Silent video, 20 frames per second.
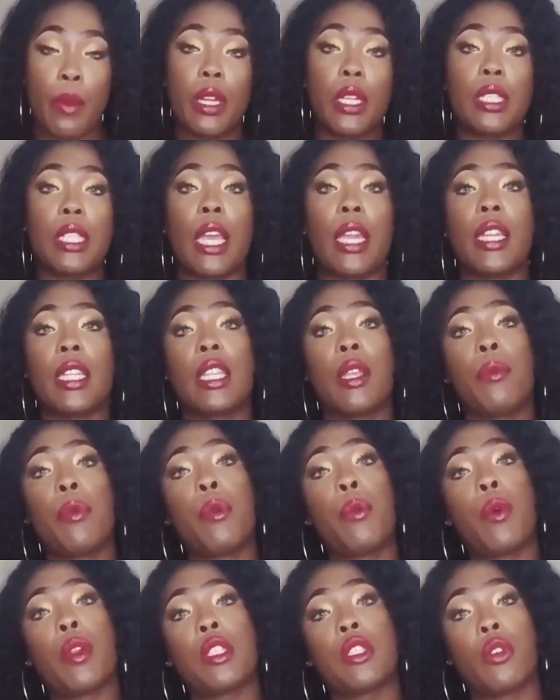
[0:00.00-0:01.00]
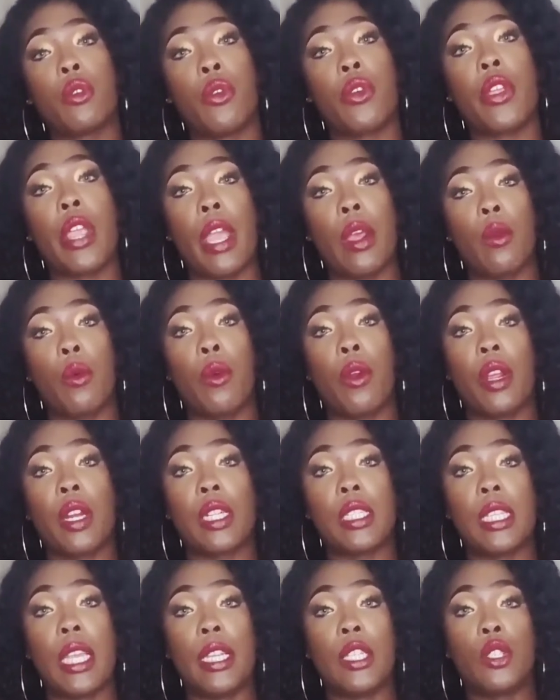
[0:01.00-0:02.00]
decided that we wanted to create an
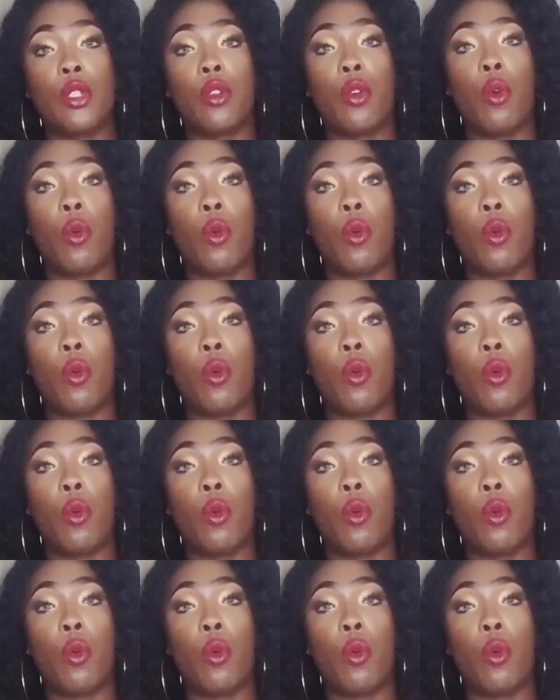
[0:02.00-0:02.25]
organization,